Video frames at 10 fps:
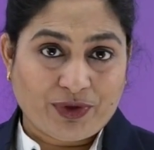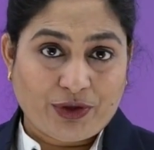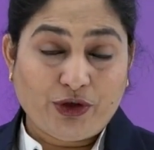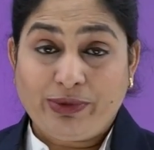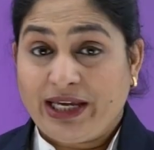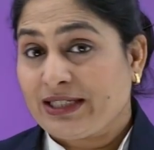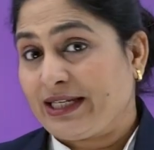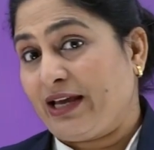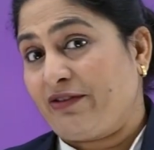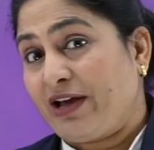You may
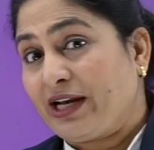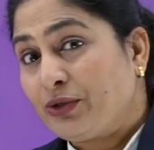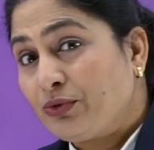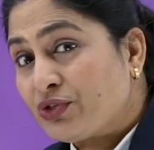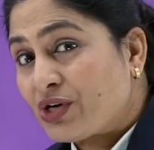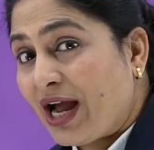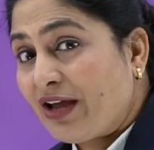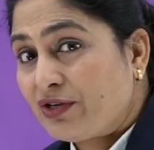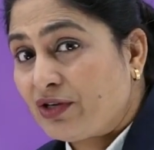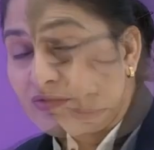say, when you
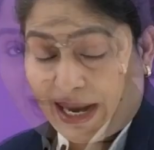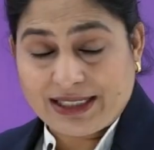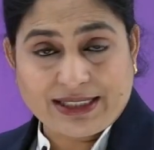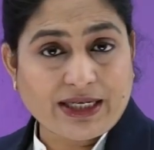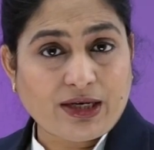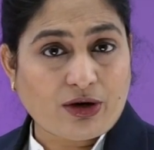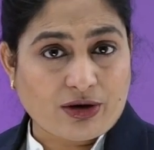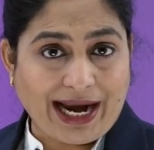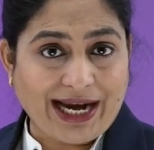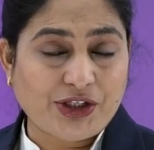drive your bicycle or
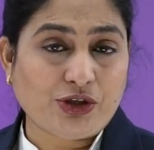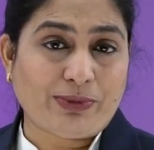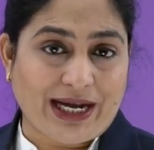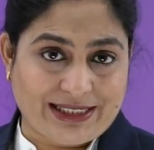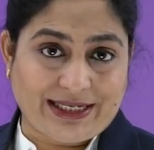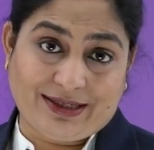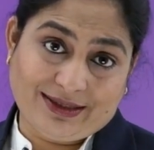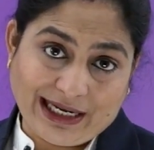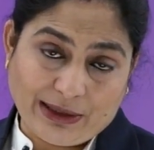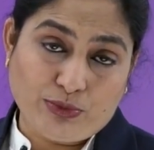ride your bicycle,
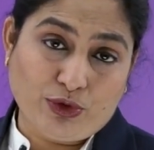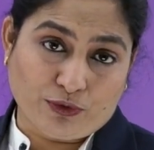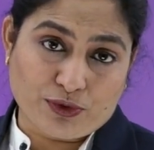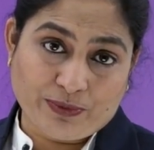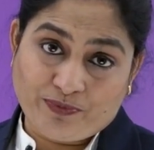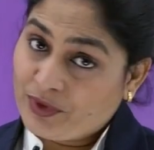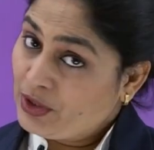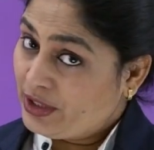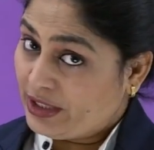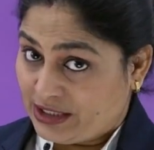that moves.
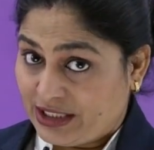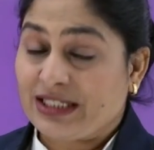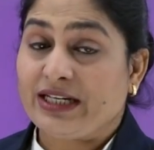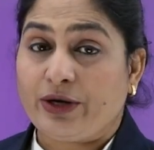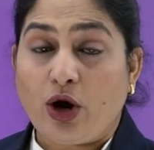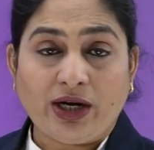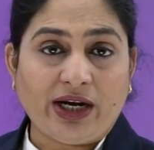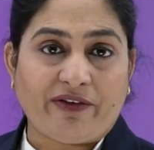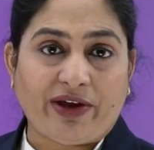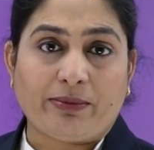It is
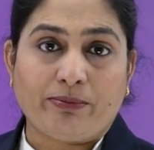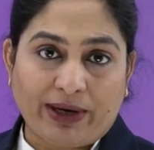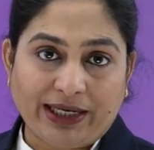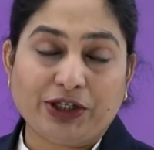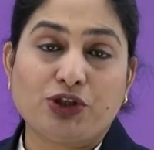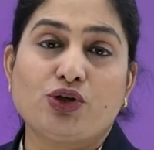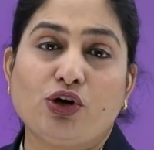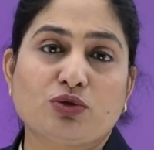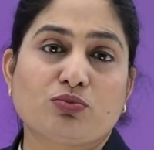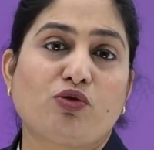non-living, but it
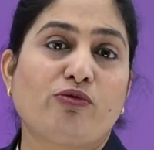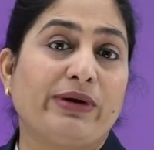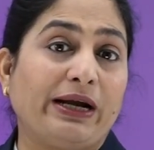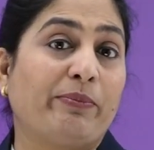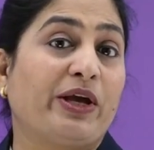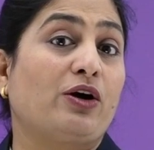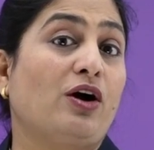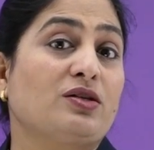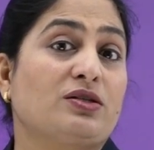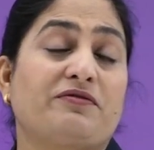shows movement
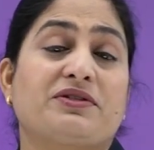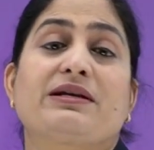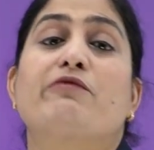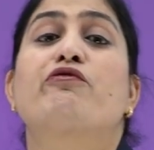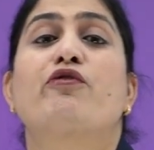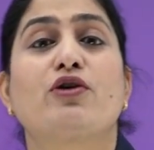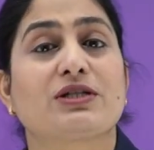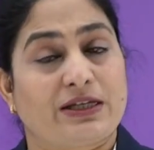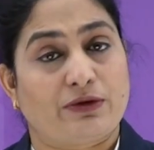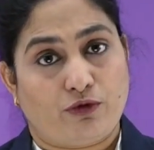because of some
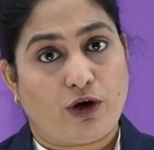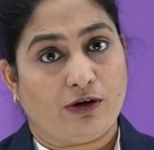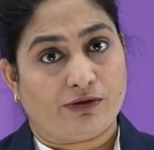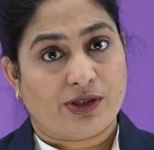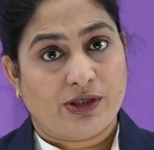force involved.